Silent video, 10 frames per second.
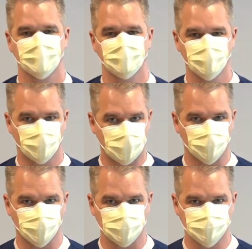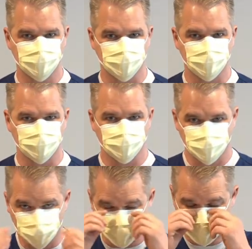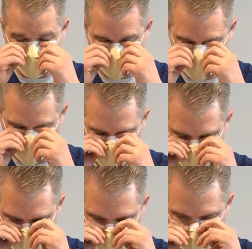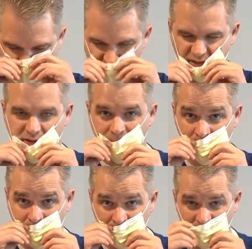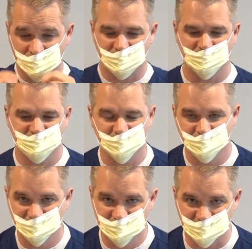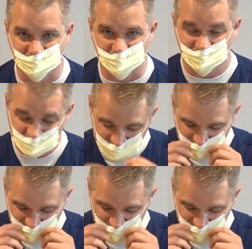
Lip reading: Improper ways to wear this, of course, would be to have your nose showing